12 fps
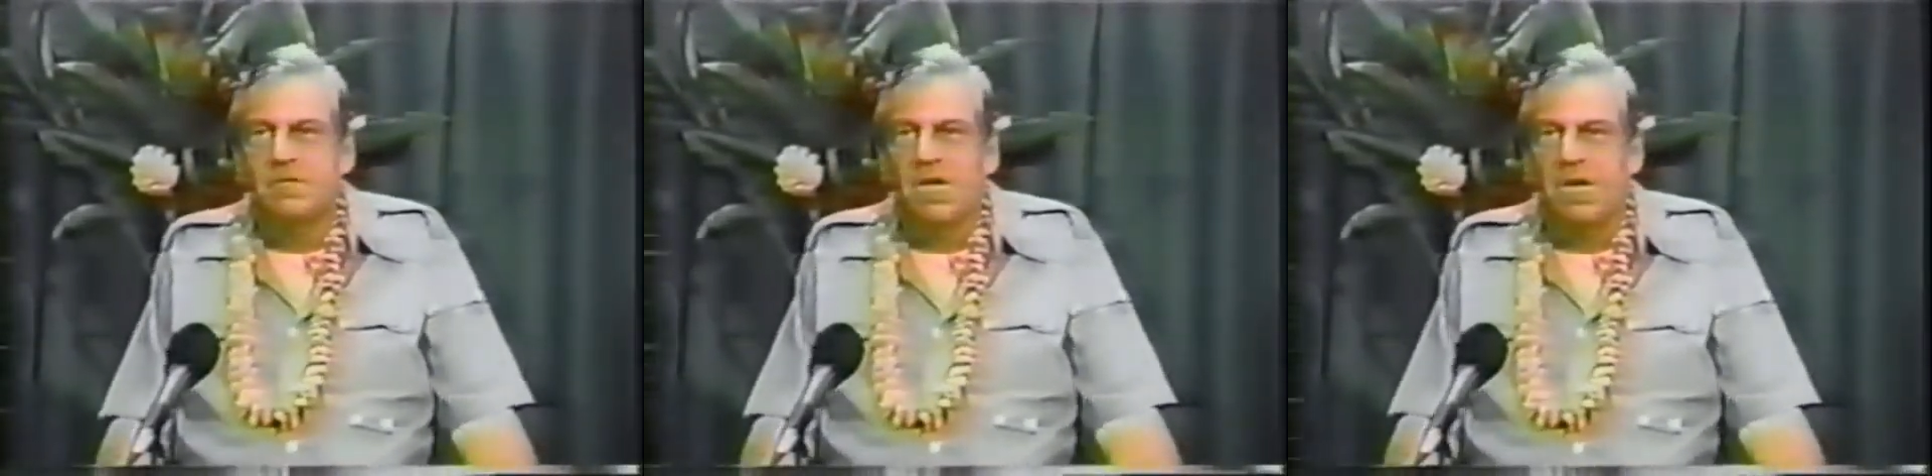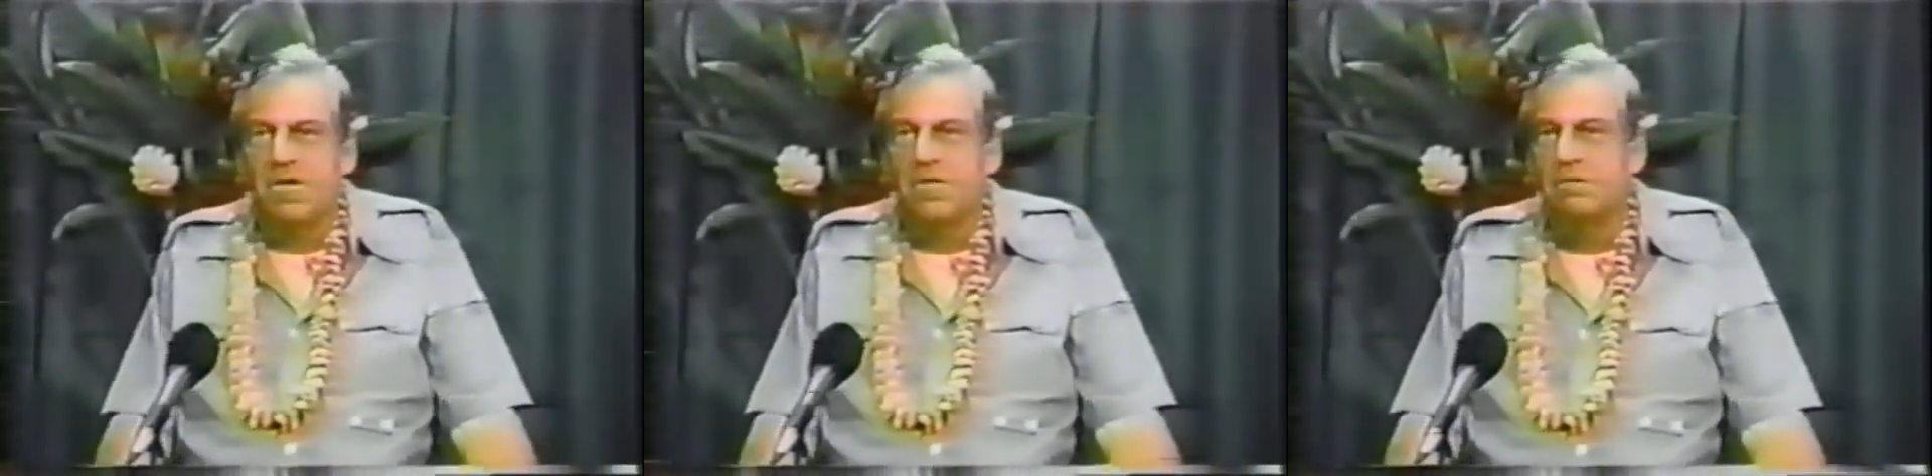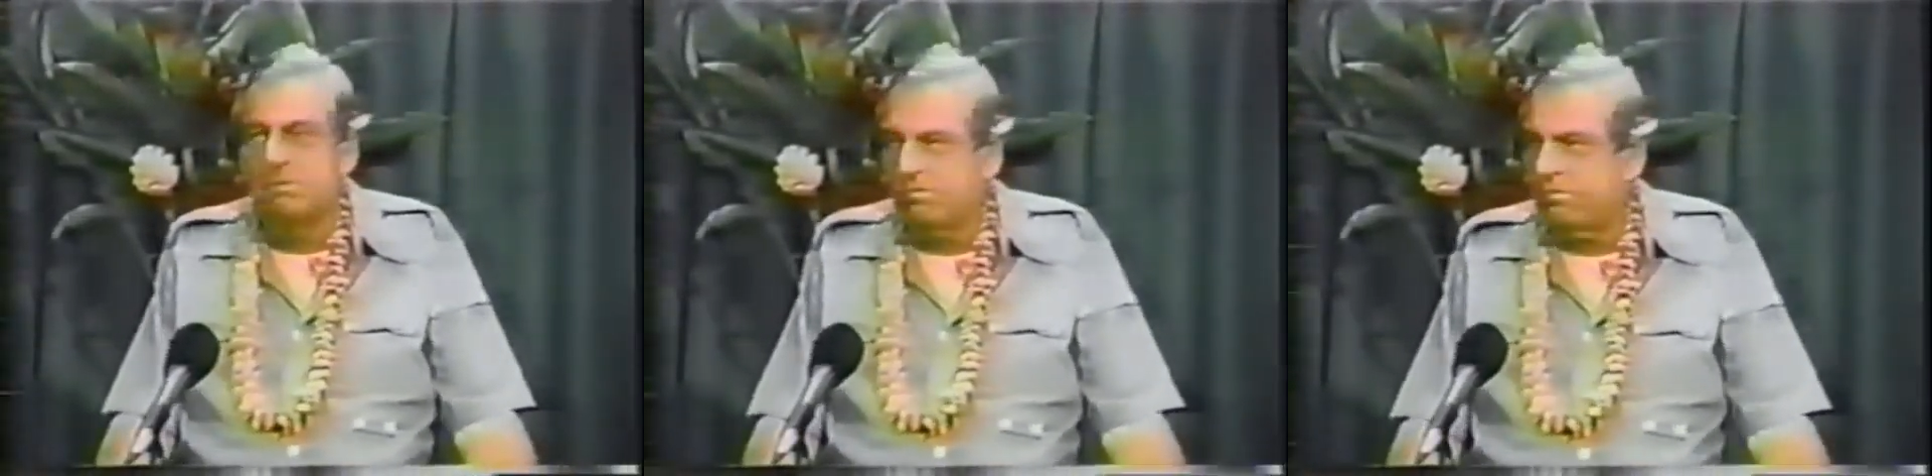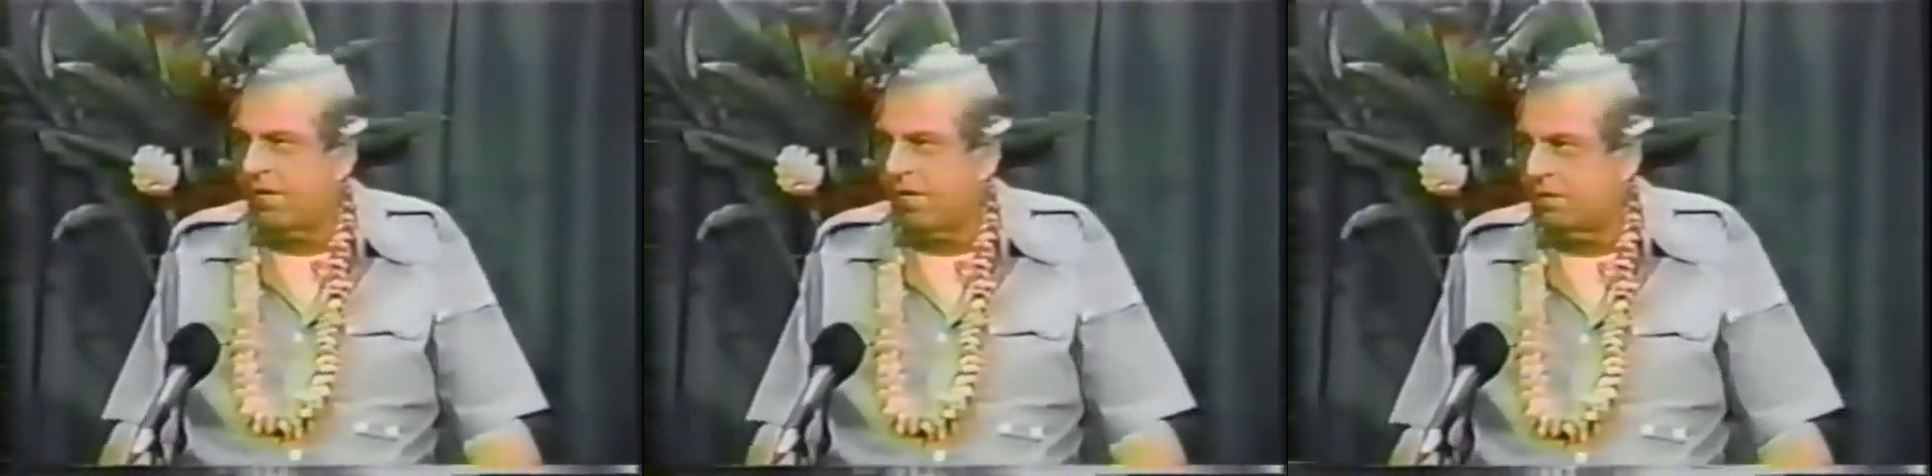I
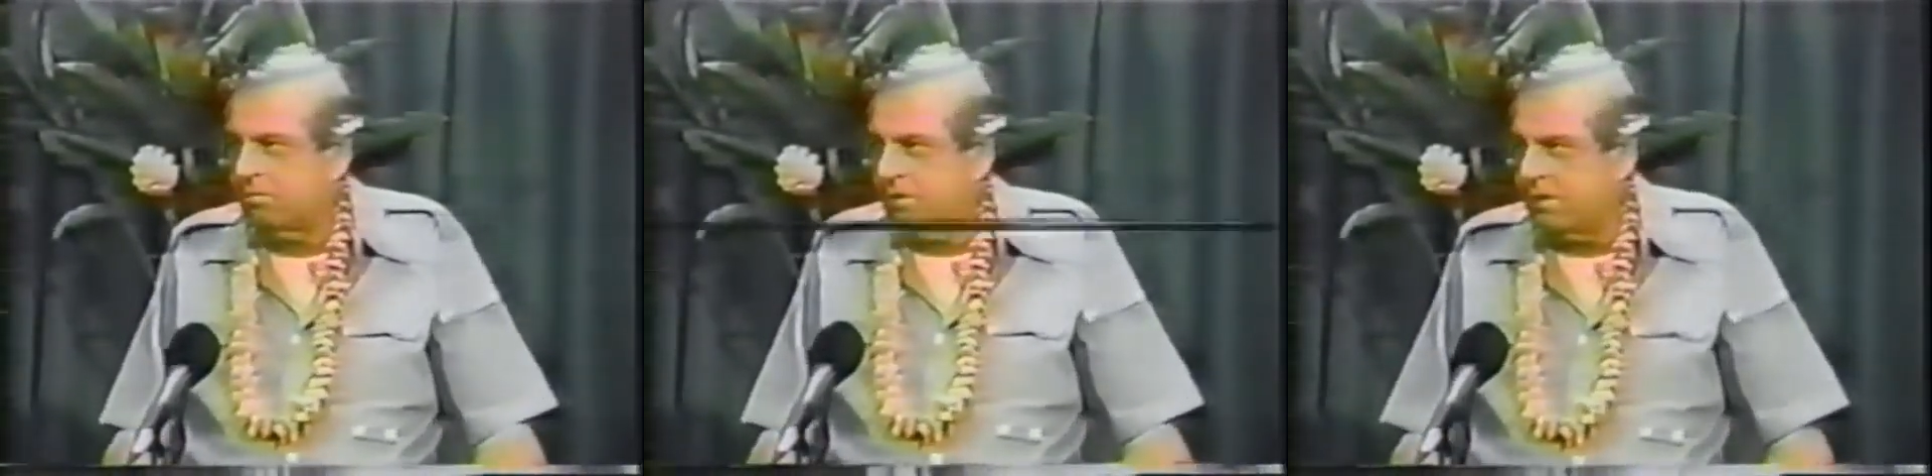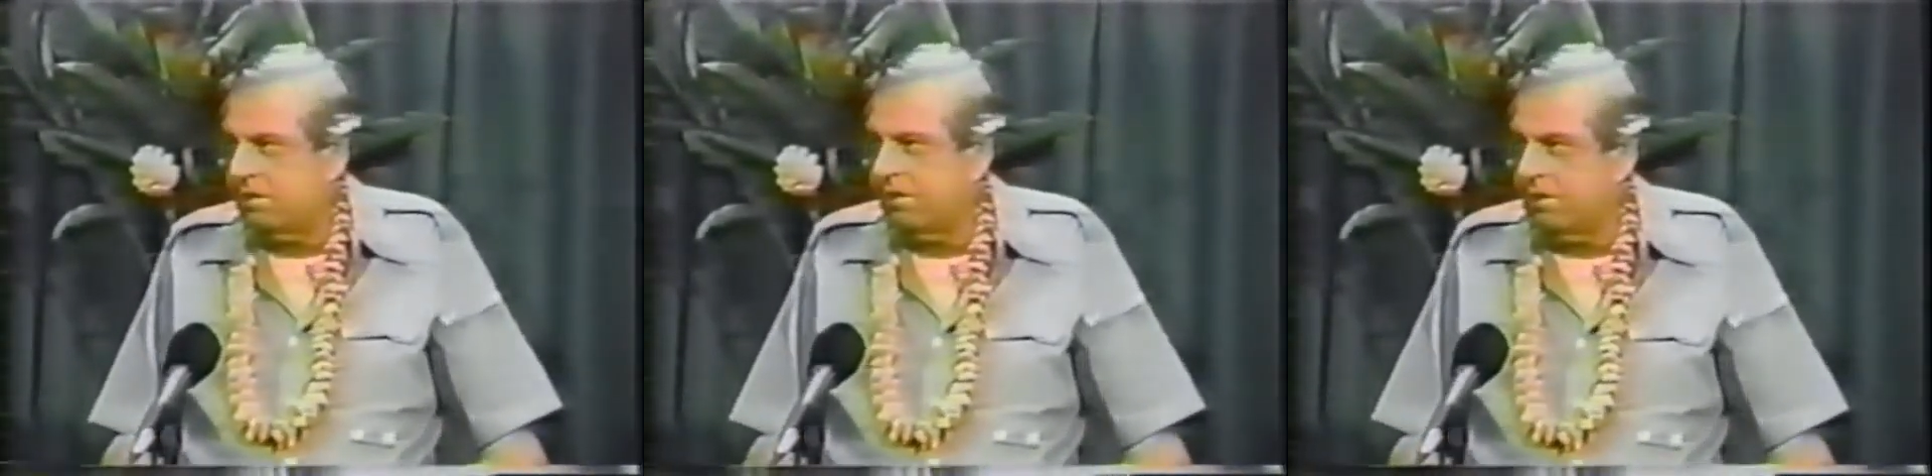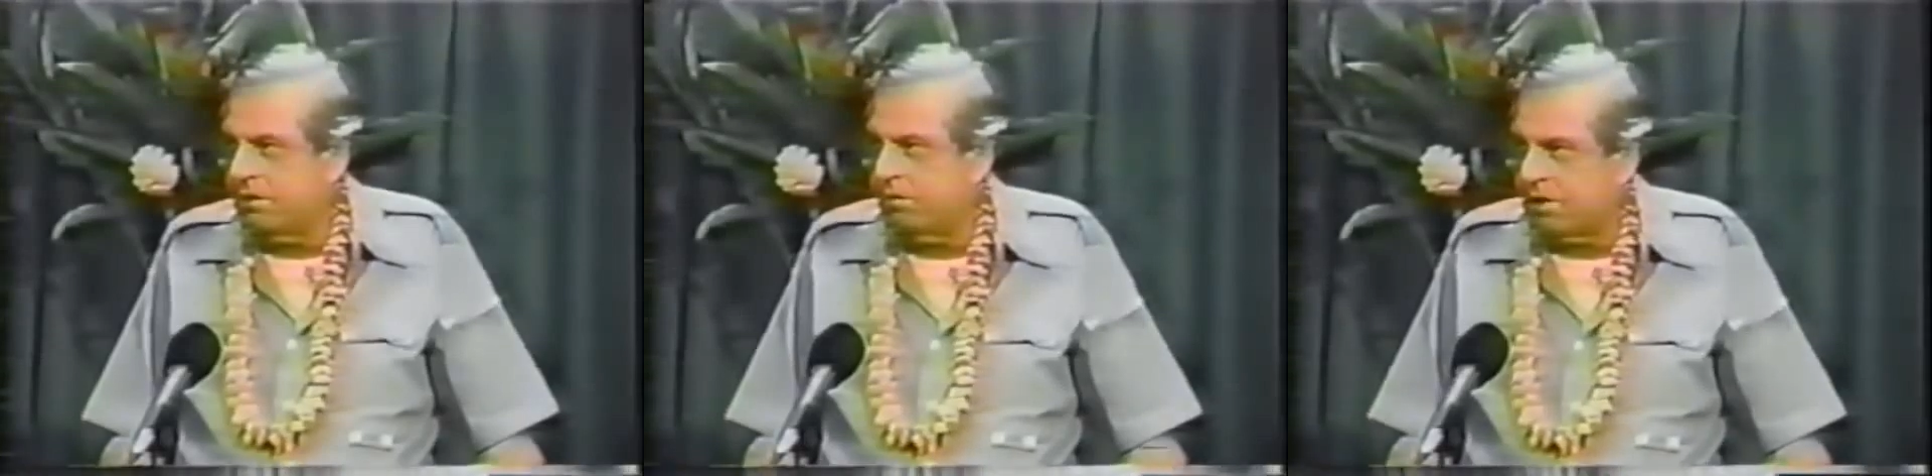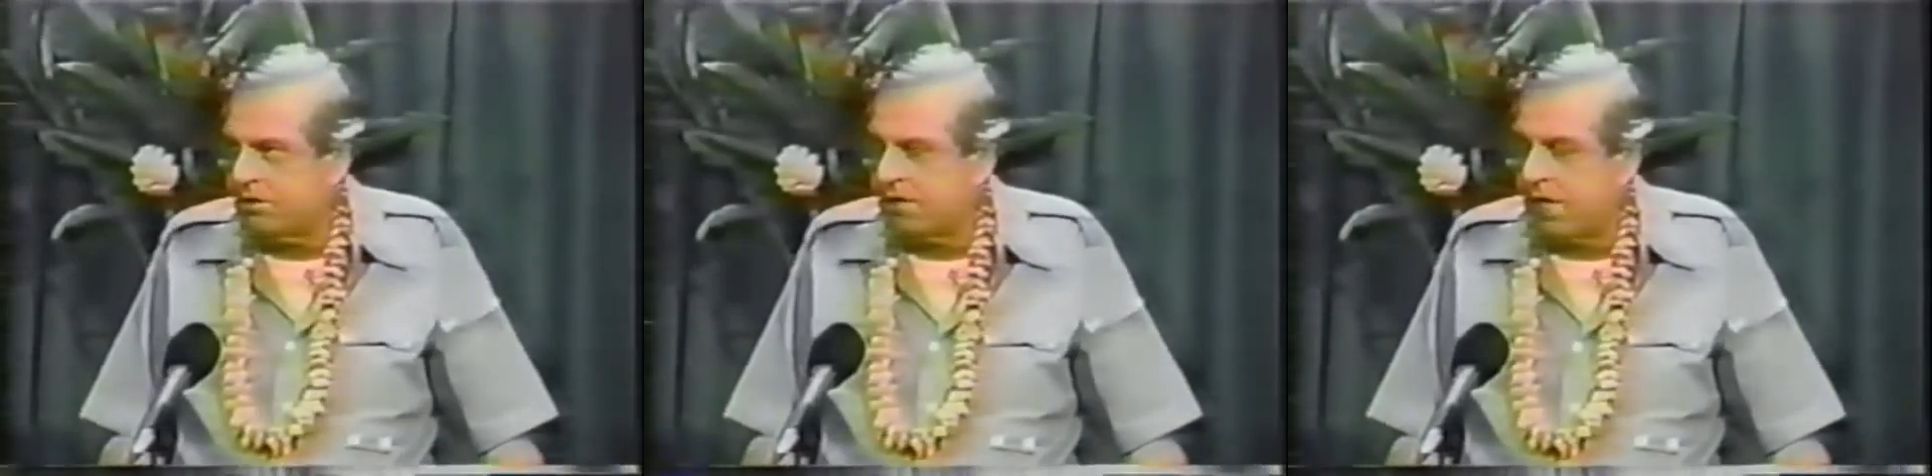filed with the U.S.
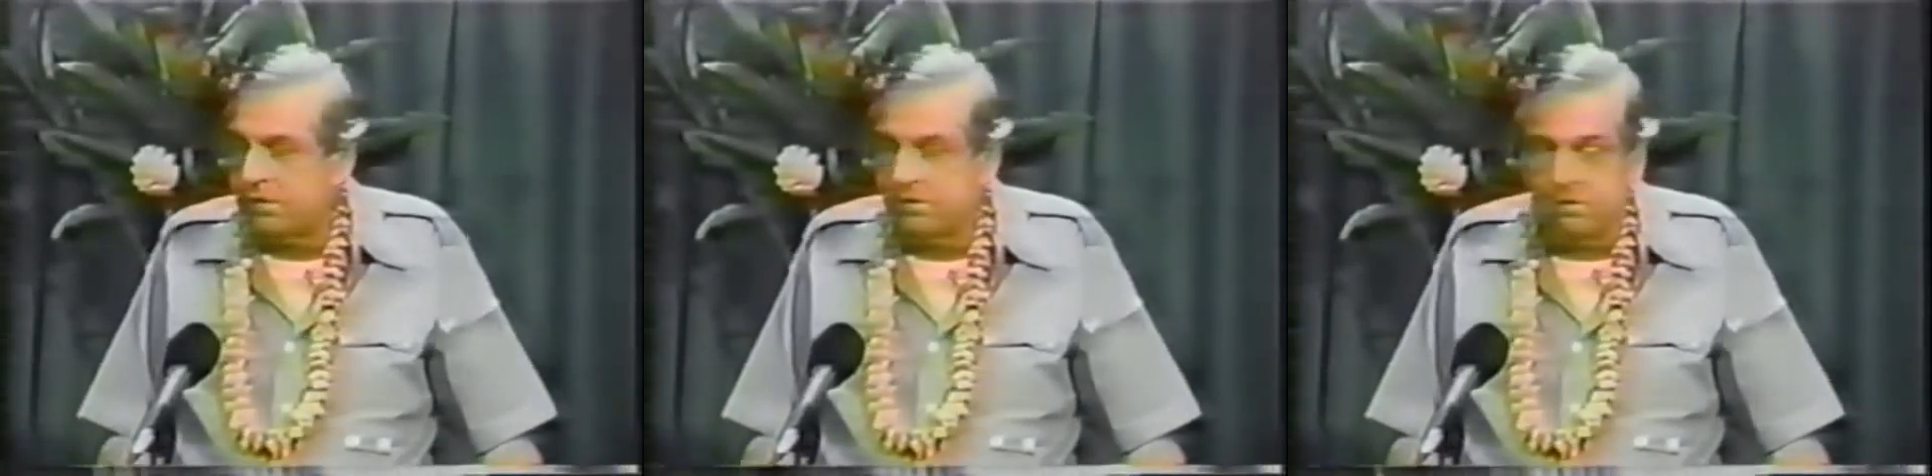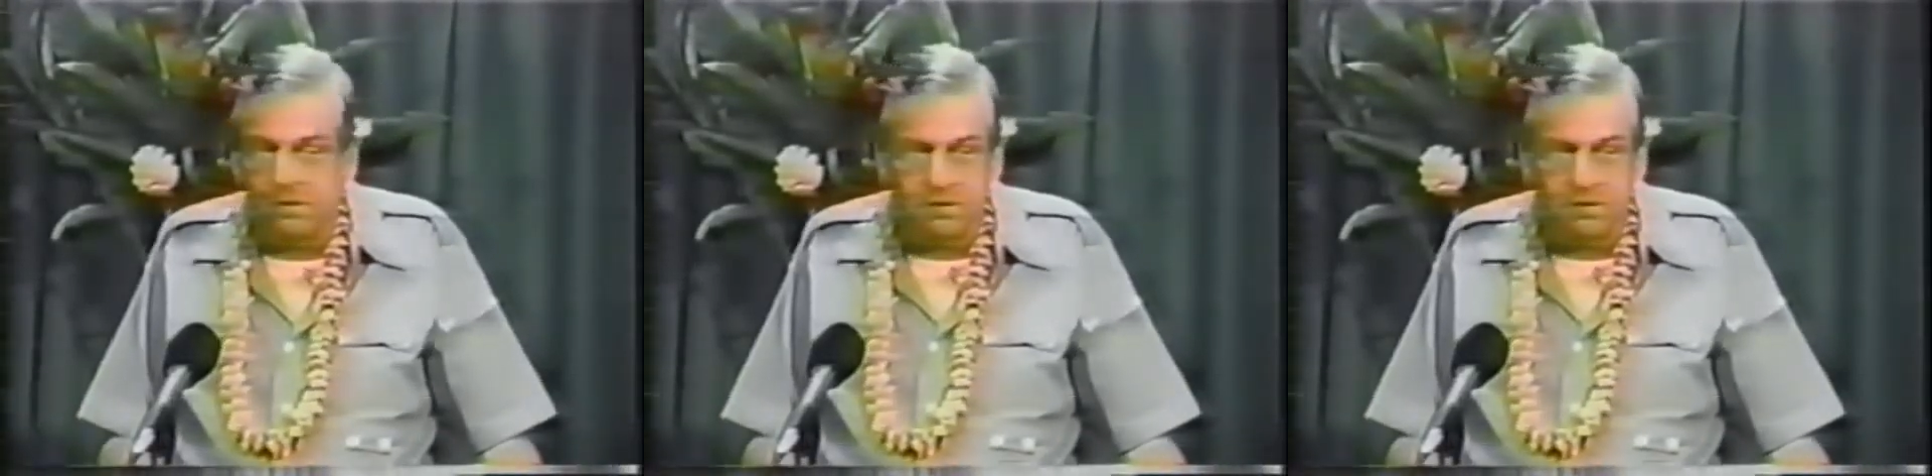Tax Court.